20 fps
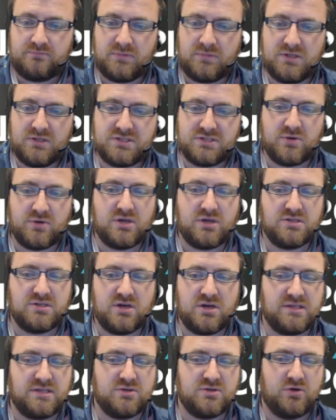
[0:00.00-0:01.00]
So you can
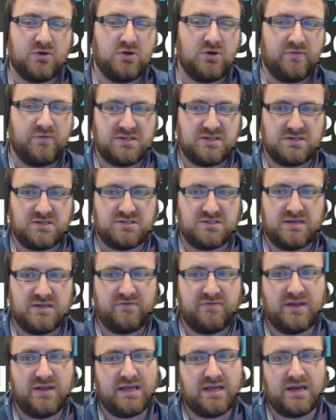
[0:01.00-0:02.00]
turn this on and off as you see
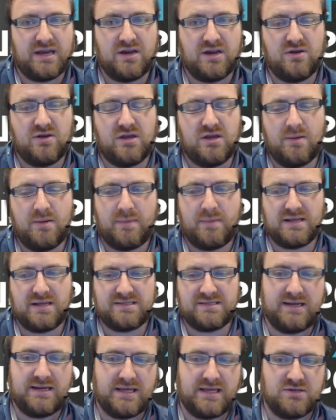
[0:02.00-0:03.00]
fit, and you can come back
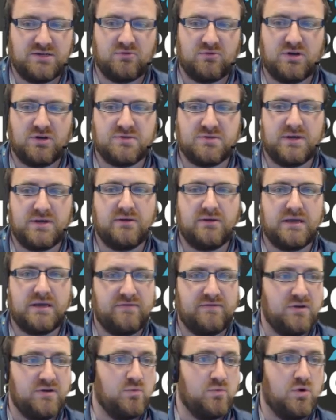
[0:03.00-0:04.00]
to that later on as well
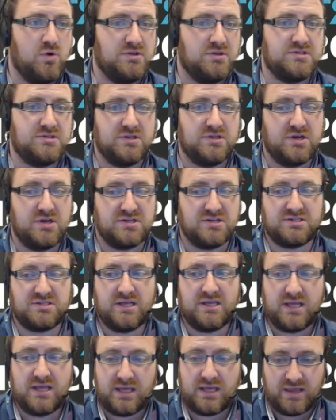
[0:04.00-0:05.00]
if you want to
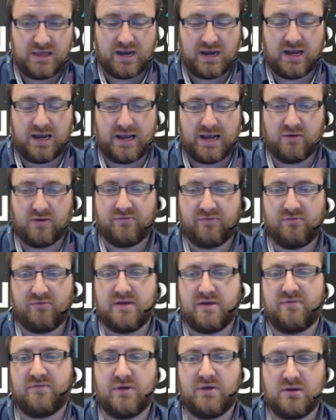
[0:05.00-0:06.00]
just then allow
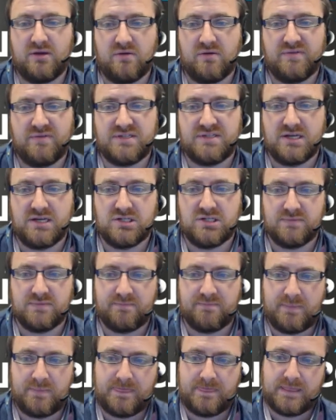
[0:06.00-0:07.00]
free-flowing conversation.
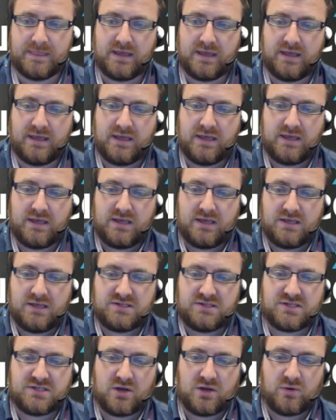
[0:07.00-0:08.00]

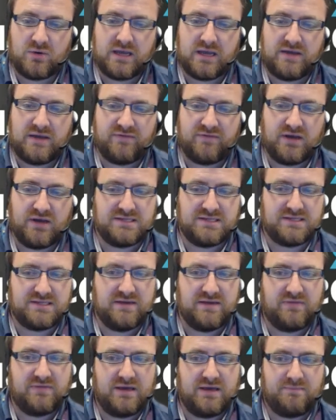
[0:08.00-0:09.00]
So if I
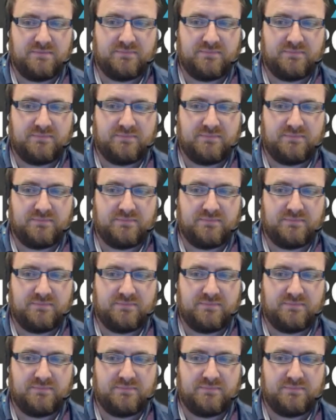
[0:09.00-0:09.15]
save that,